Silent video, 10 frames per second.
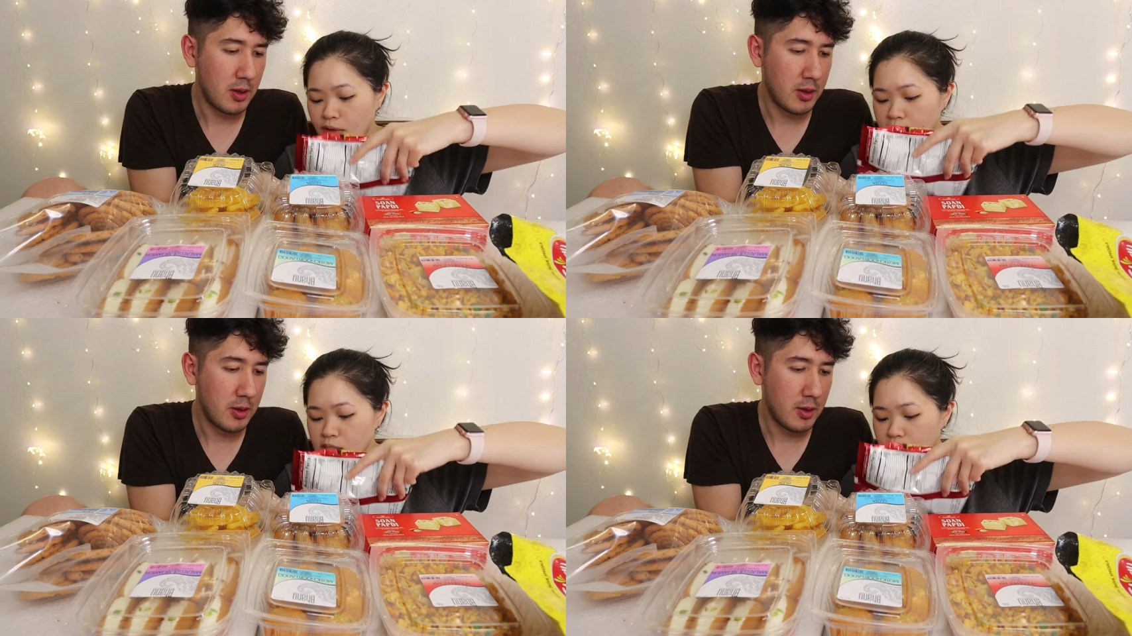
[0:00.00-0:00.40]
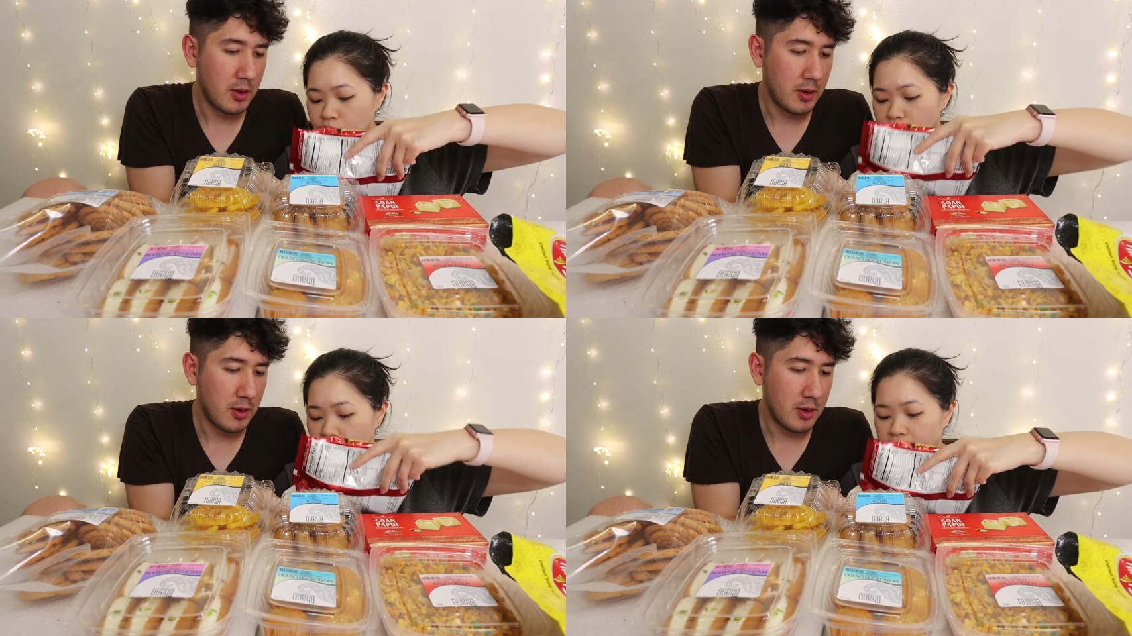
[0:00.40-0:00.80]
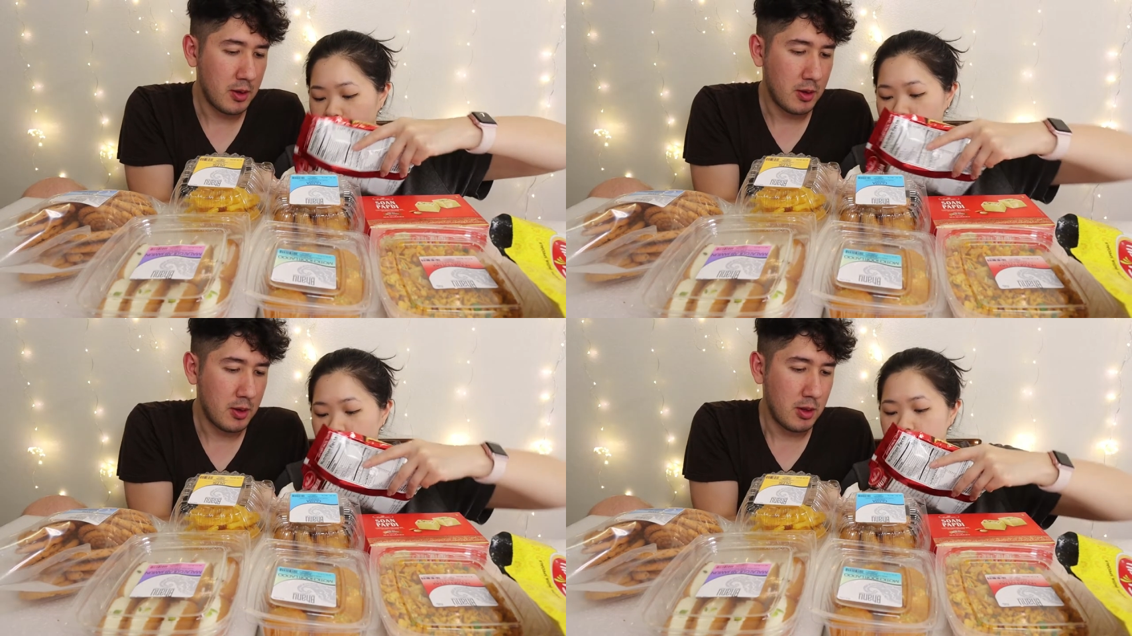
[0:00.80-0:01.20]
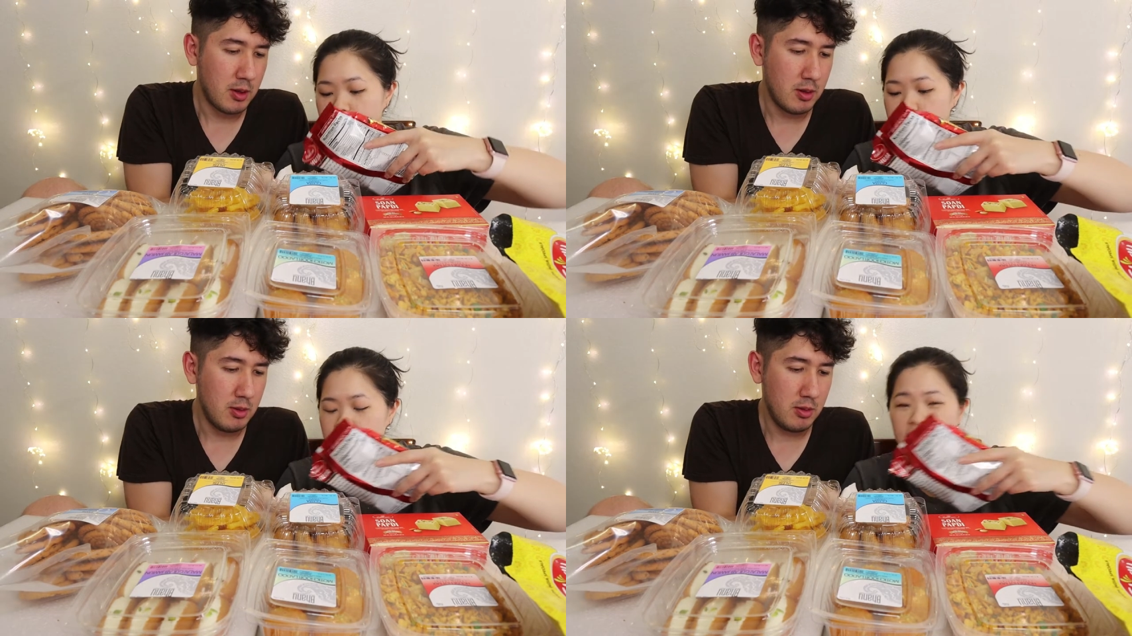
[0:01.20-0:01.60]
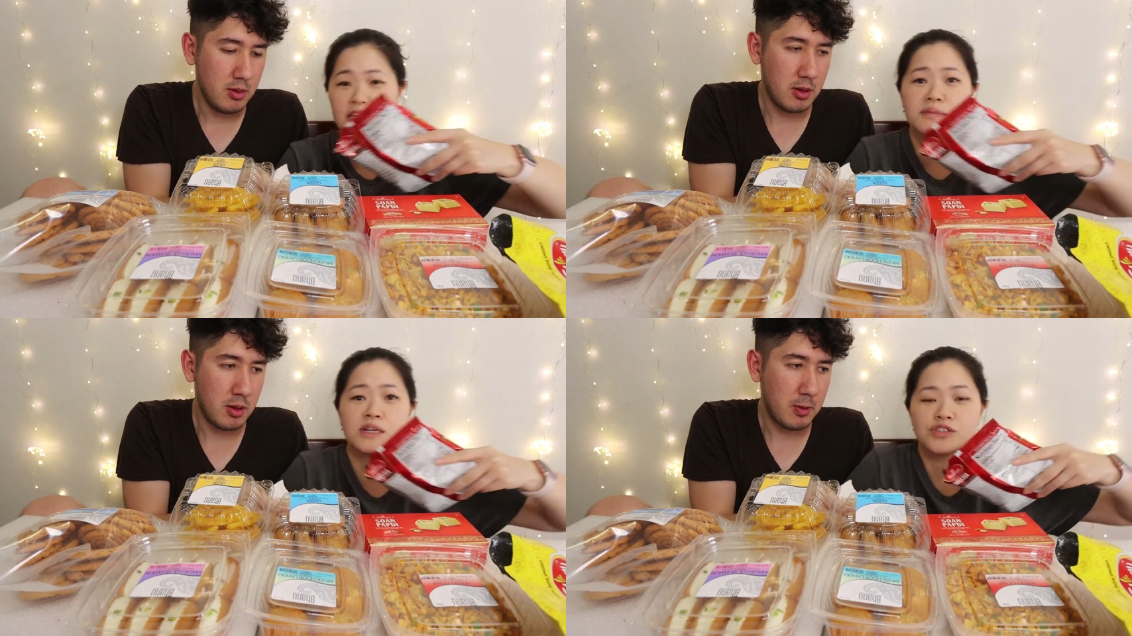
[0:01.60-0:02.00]
Speaker 1: reminds me of like in
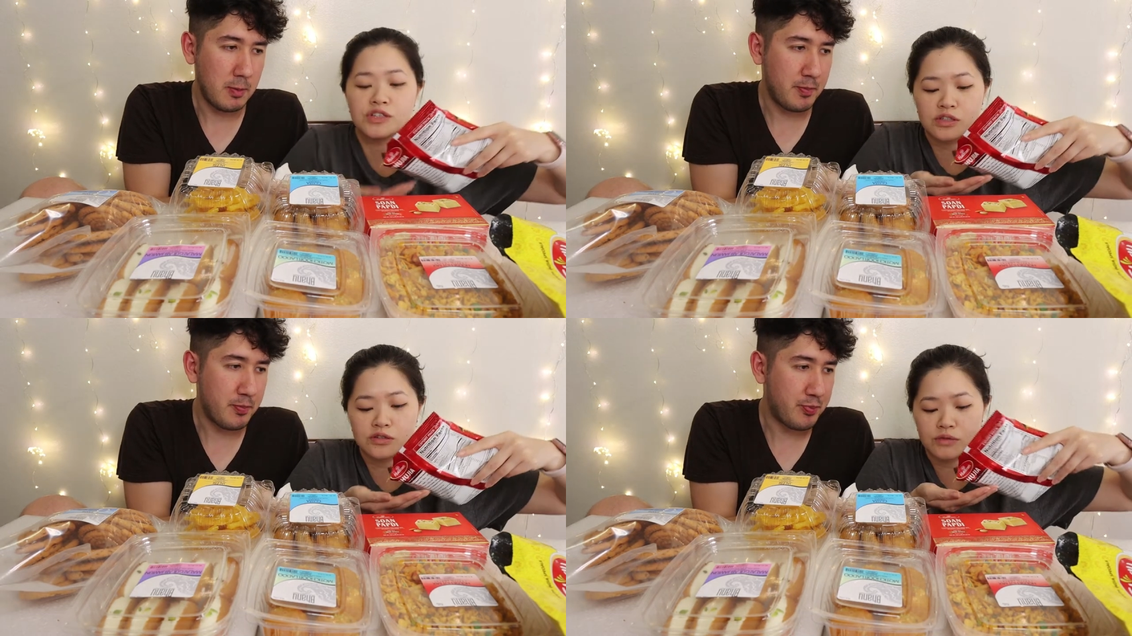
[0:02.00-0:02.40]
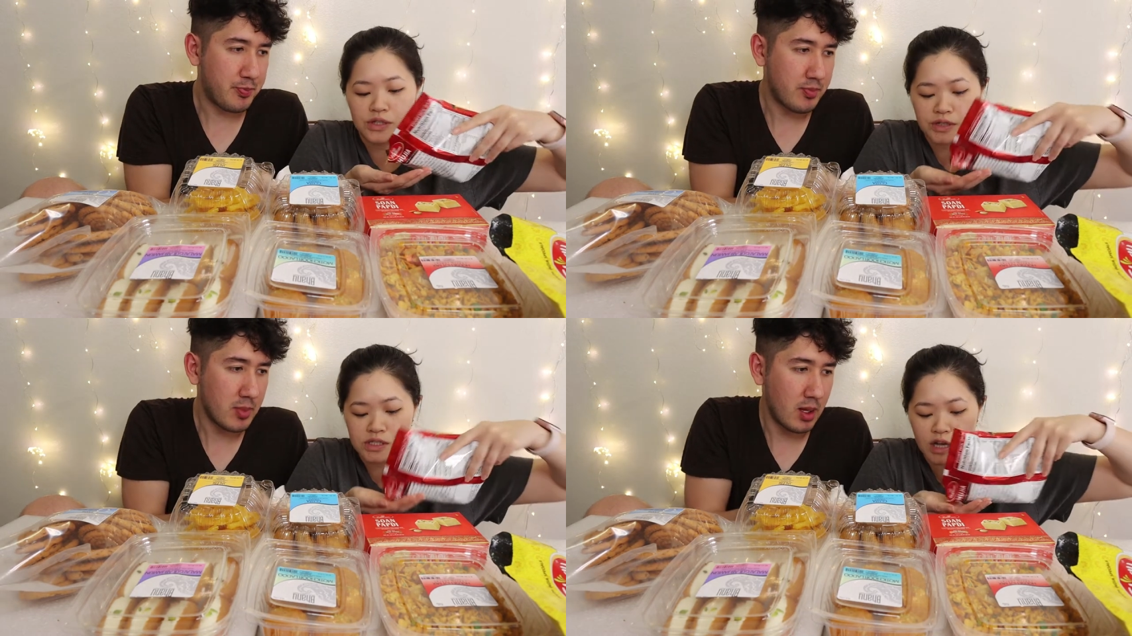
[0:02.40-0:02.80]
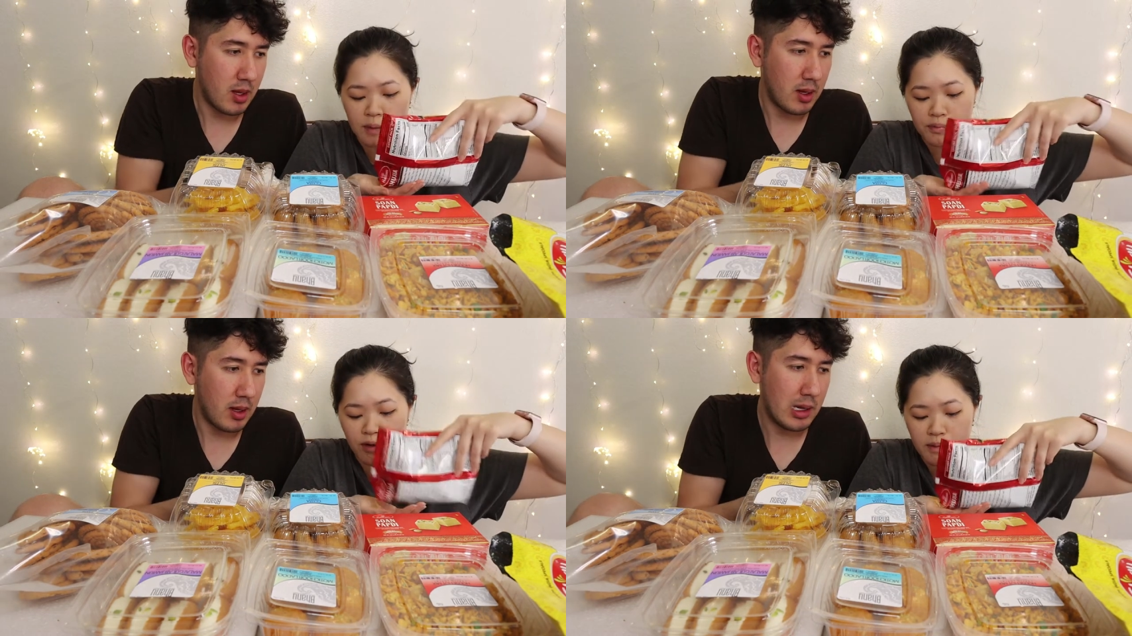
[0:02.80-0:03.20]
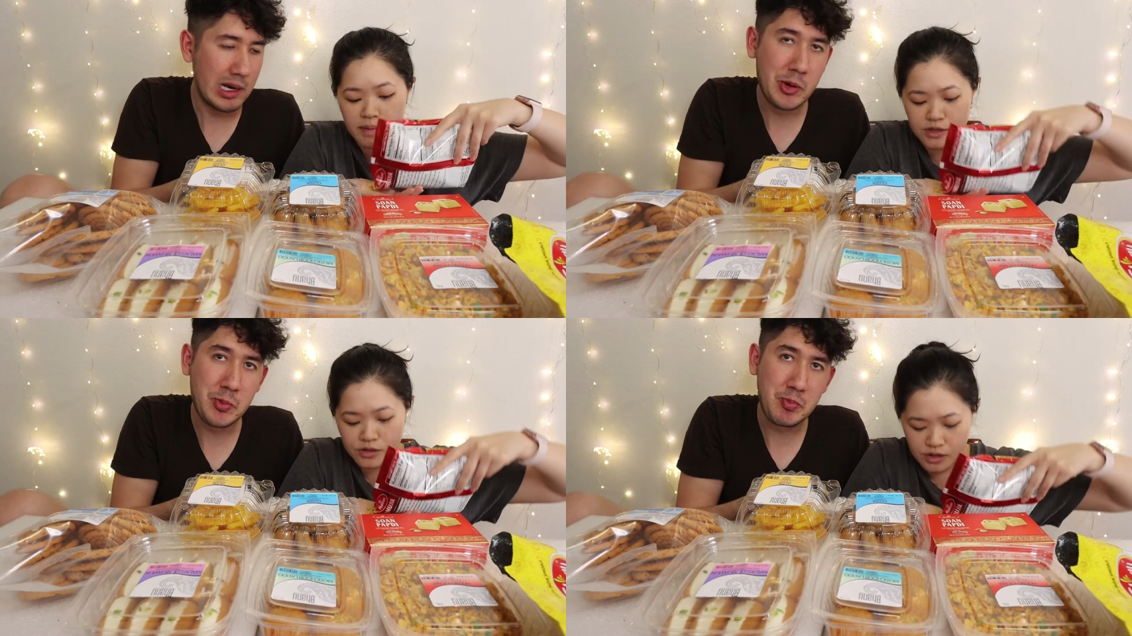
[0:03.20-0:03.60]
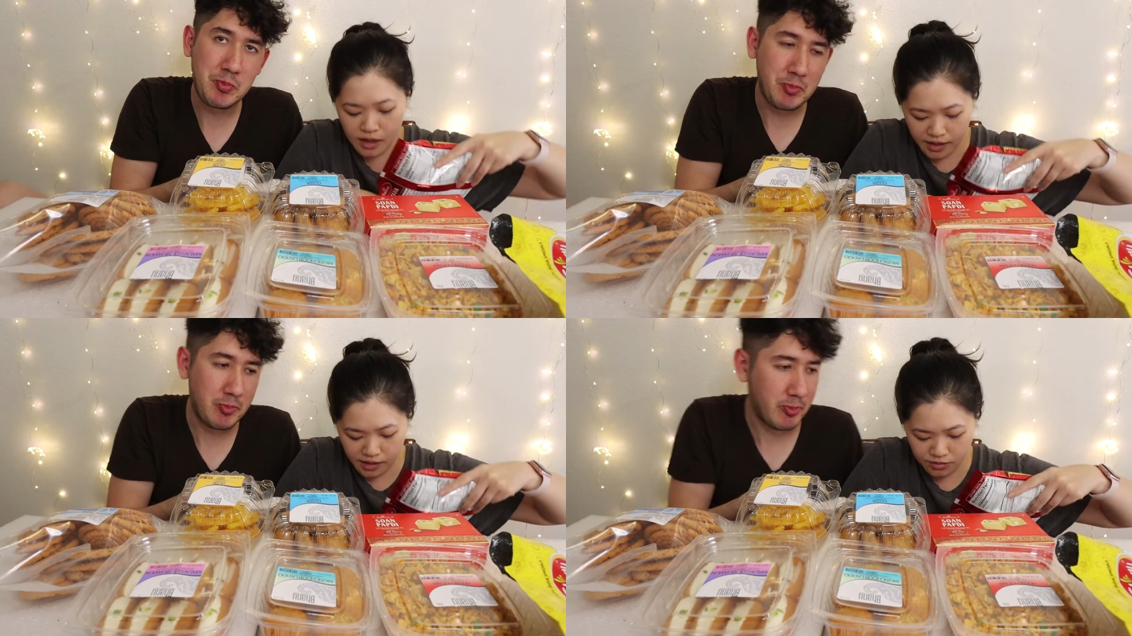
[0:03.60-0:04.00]
elementary school, when you eat top ramen, you
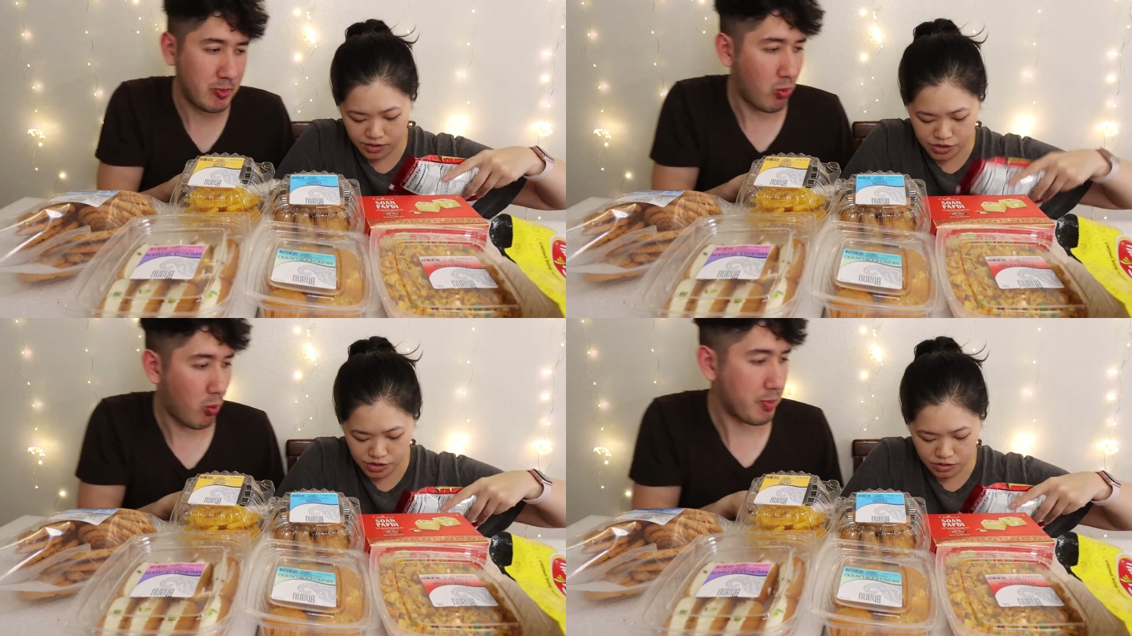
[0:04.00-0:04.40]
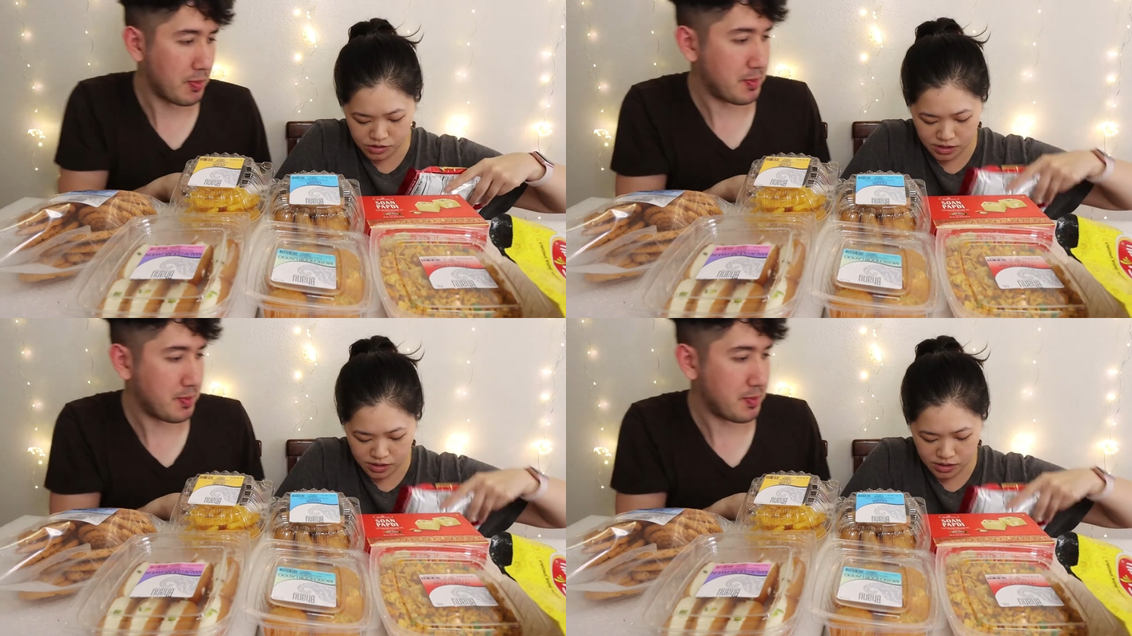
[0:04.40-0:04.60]
like crunch it all